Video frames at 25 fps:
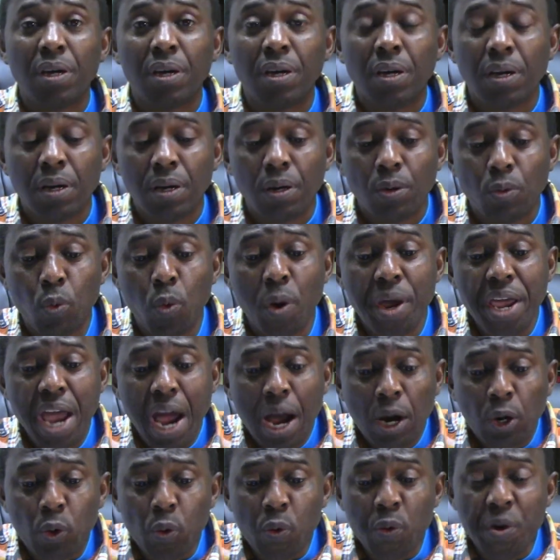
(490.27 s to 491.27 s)
We
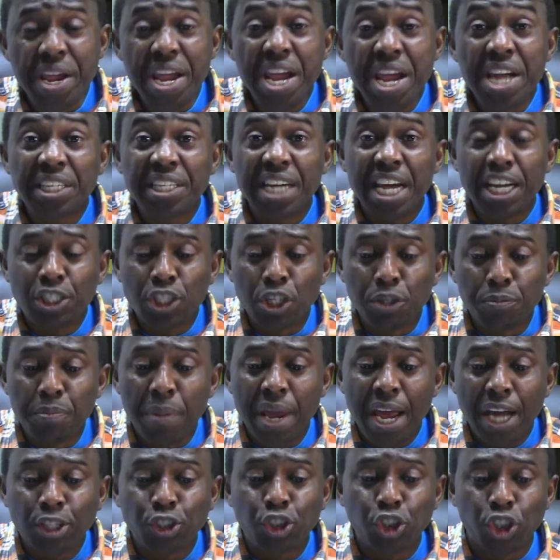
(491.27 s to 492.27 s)
are created to
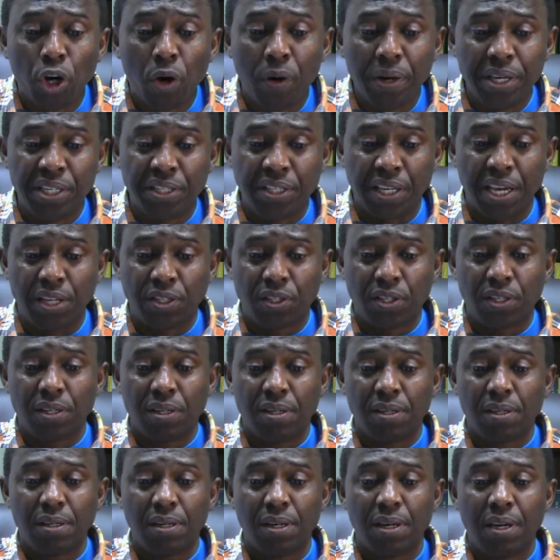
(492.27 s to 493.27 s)
make choices
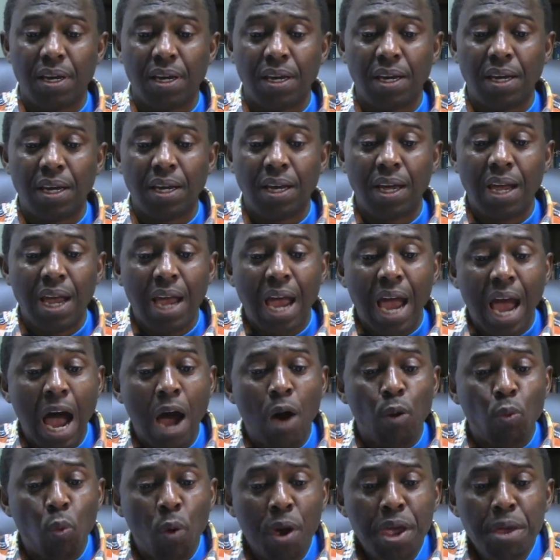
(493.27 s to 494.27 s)

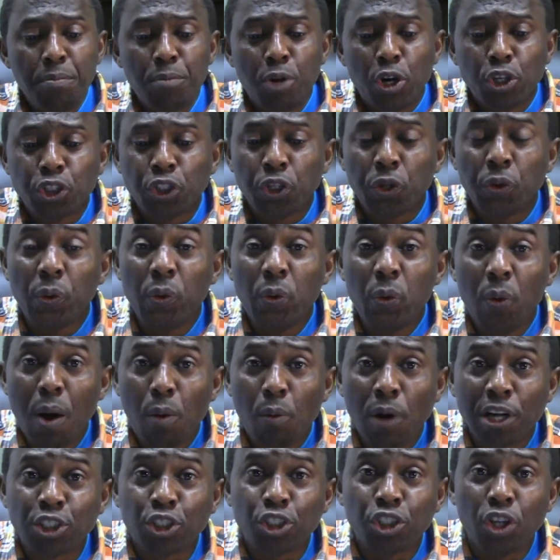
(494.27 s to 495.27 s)
and we must, through
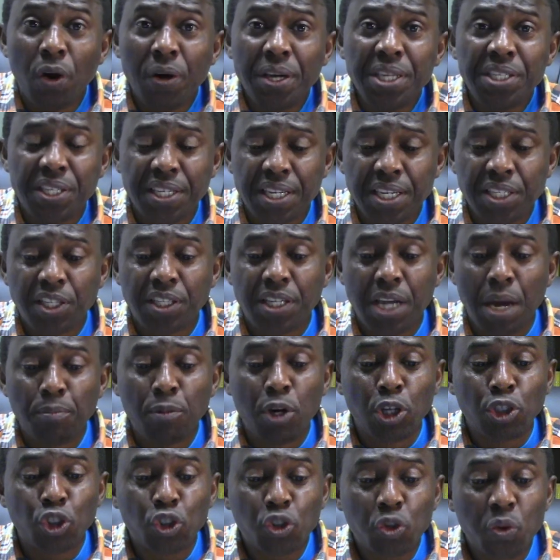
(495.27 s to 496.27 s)
our choices,
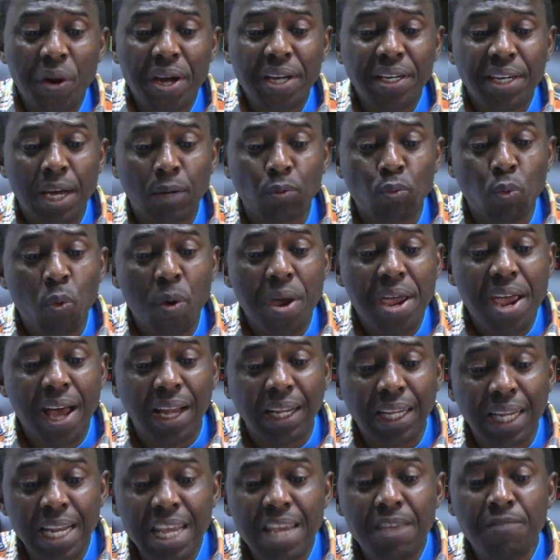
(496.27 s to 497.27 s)
demonstrate that we are
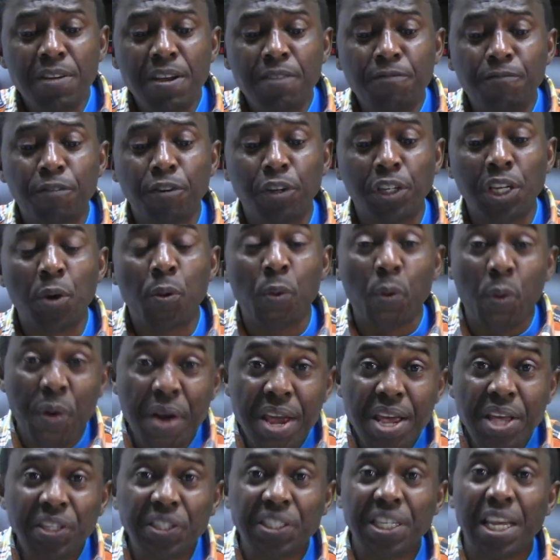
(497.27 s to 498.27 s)
living for the
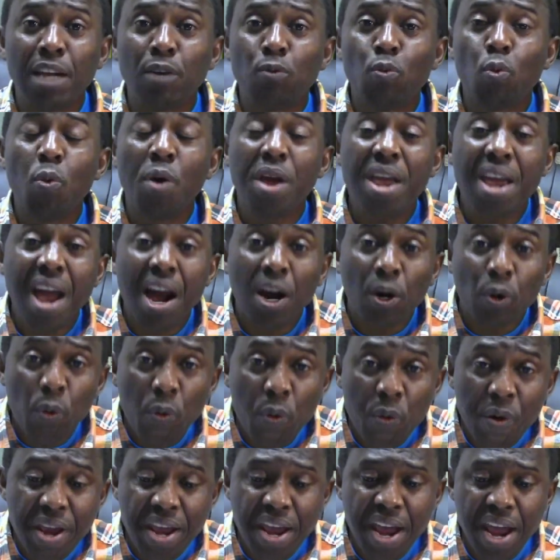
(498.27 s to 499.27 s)
reason we are
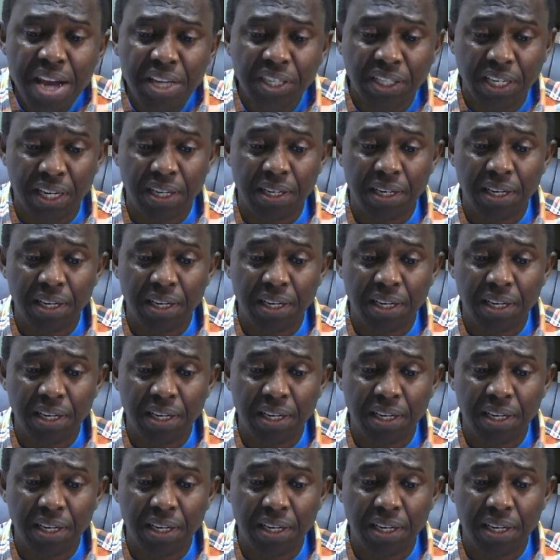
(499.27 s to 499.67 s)
created,